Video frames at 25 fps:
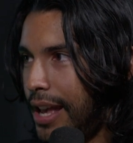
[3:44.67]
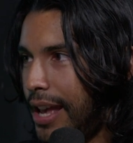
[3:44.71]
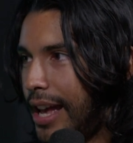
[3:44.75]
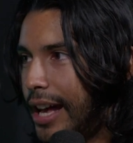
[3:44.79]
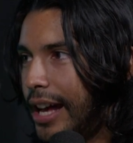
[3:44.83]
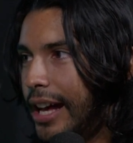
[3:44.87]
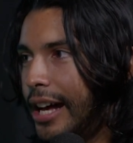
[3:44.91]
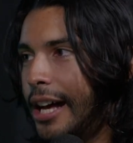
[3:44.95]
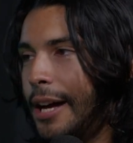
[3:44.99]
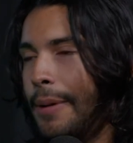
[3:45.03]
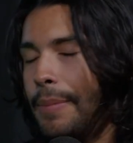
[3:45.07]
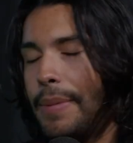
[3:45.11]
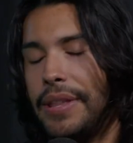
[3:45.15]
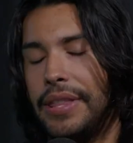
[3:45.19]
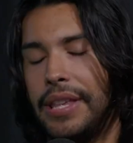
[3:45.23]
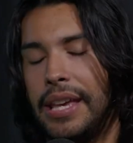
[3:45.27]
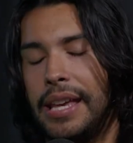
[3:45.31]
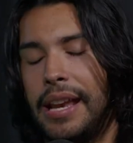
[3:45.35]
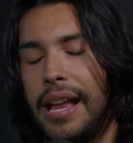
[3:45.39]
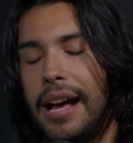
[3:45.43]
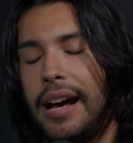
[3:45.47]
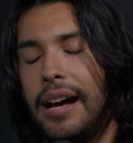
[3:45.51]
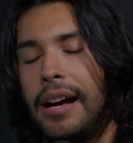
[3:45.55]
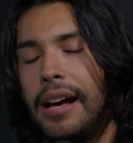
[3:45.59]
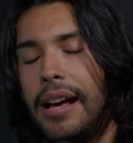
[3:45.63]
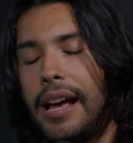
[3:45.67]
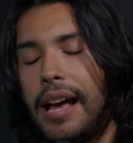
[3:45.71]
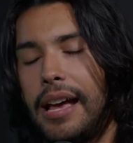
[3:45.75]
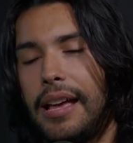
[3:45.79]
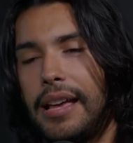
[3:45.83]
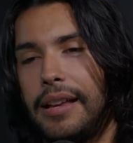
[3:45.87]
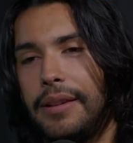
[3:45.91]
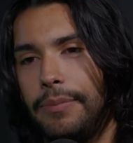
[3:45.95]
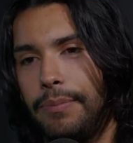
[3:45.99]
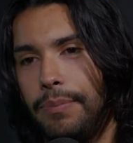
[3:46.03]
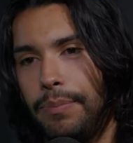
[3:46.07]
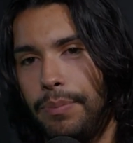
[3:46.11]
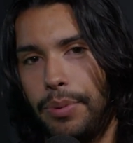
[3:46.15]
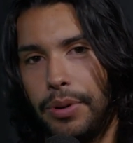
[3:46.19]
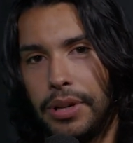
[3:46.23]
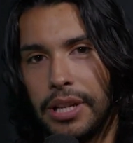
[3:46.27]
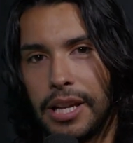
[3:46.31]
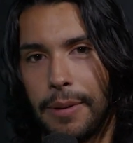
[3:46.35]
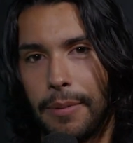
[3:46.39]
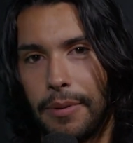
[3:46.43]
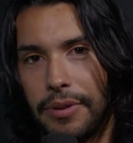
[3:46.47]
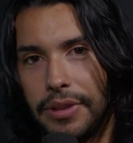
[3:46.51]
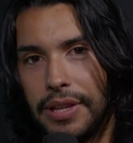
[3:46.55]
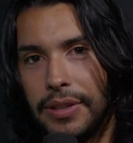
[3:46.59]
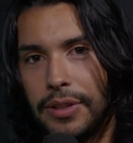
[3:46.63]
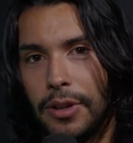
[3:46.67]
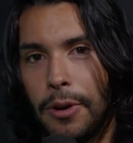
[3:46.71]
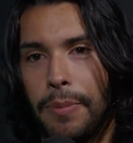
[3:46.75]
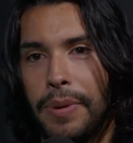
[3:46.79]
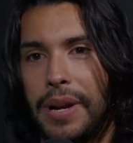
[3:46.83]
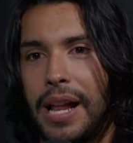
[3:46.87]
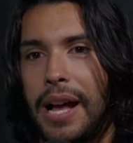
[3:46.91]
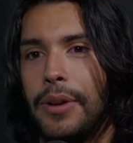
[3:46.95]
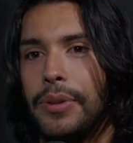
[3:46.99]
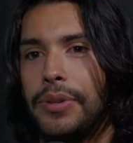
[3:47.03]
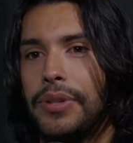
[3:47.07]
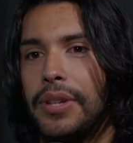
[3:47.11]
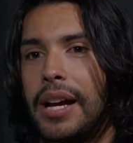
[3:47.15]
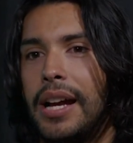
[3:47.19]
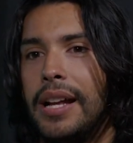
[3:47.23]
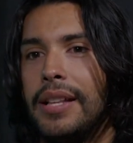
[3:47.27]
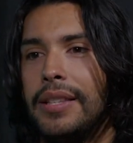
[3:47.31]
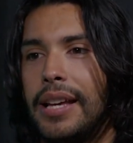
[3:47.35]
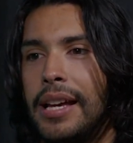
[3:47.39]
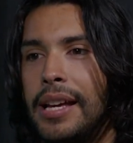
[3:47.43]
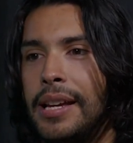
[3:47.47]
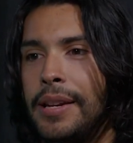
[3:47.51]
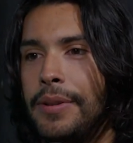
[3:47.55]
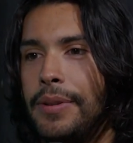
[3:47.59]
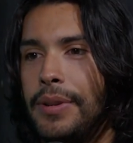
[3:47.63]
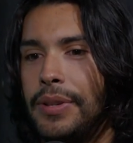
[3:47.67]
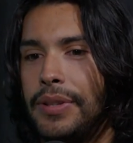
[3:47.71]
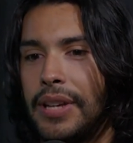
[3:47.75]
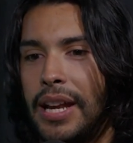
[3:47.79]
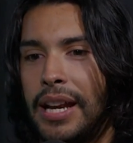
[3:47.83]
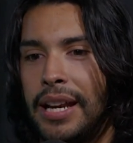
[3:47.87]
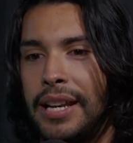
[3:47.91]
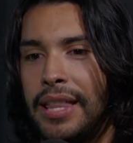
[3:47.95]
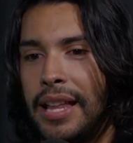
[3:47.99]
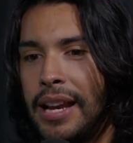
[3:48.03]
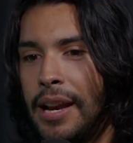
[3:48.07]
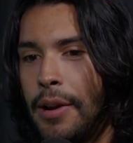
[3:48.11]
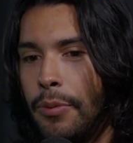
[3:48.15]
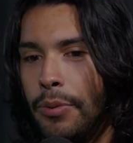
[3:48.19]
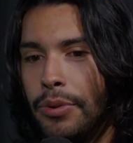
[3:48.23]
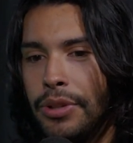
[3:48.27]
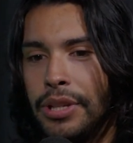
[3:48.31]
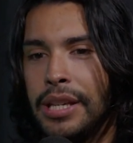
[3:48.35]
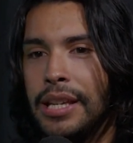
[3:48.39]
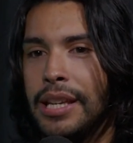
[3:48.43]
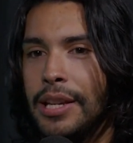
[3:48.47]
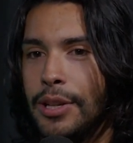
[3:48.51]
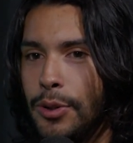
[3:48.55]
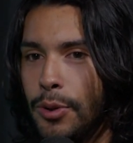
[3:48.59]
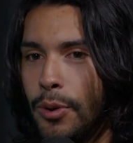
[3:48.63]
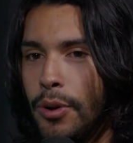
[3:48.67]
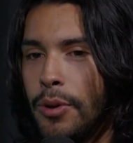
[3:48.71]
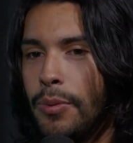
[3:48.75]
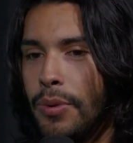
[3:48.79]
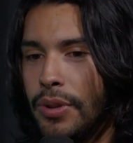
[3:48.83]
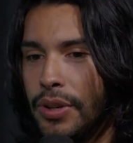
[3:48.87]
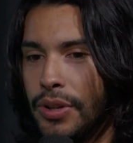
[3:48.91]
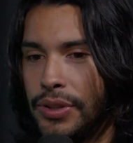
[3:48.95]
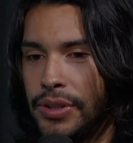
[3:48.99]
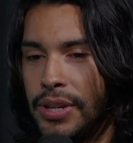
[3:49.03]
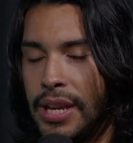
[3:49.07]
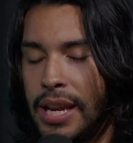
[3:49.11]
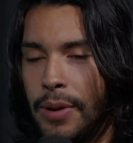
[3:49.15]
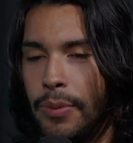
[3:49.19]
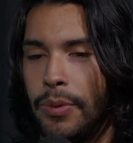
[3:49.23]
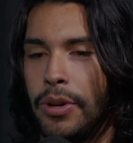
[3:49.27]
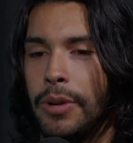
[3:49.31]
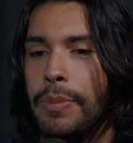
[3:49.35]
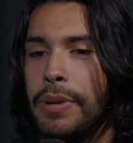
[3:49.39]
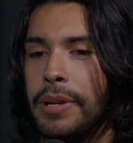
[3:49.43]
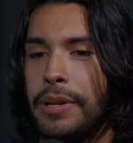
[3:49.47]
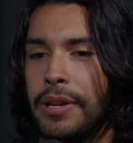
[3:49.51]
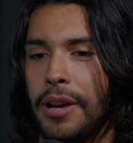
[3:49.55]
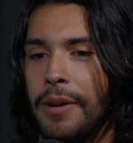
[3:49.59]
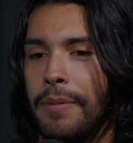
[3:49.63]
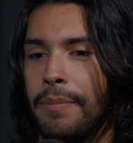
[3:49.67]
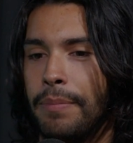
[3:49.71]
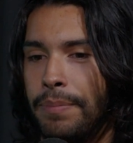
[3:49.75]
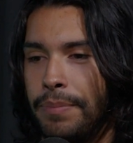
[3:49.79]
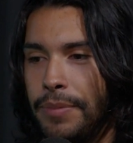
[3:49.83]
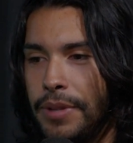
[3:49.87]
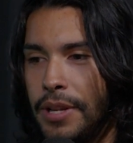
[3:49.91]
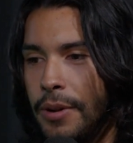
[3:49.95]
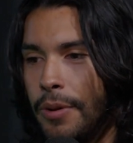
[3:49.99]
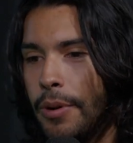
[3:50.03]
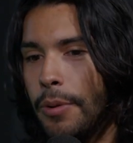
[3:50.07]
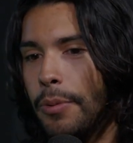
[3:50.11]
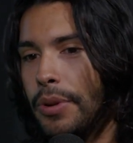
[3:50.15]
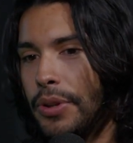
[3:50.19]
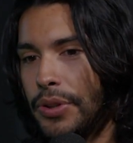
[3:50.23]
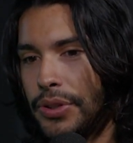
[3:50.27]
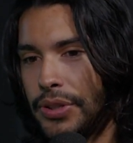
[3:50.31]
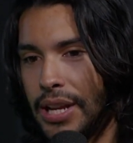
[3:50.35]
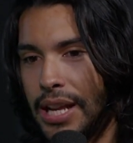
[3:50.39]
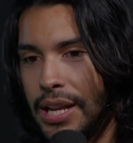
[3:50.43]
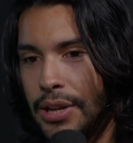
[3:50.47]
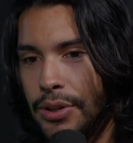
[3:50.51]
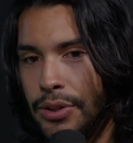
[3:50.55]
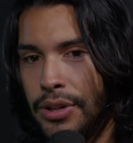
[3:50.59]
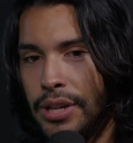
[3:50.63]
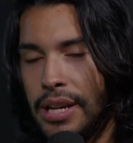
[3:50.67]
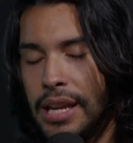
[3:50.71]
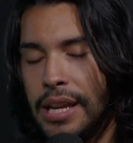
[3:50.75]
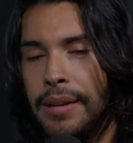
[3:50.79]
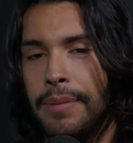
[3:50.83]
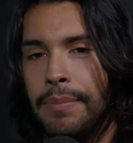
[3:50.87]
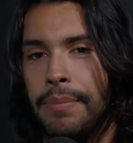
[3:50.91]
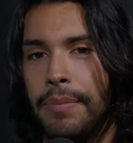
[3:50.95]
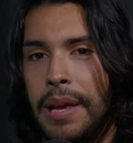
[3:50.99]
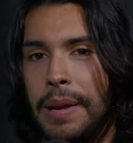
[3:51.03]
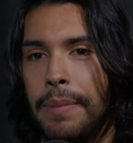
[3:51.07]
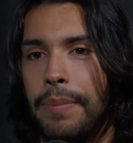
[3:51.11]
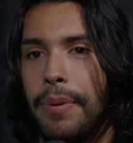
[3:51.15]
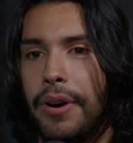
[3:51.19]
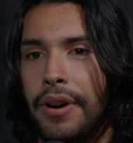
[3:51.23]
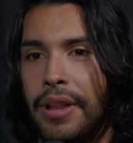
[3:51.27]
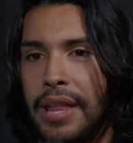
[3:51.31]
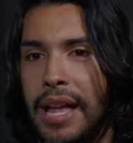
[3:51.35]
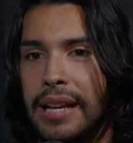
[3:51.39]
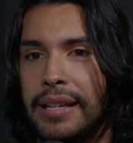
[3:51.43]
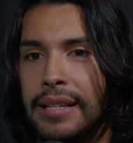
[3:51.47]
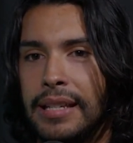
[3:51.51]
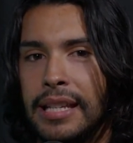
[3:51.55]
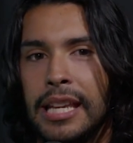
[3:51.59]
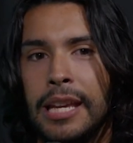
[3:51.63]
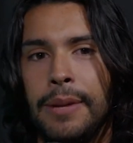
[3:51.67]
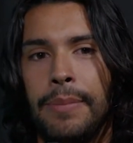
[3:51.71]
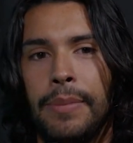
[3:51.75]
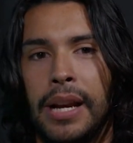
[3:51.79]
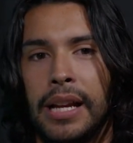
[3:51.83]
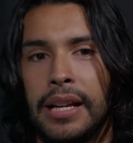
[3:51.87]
Okay. And then putting up these open house signs, I decided that I really enjoyed real estate. I wanted to become, a real estate agent and part of that team.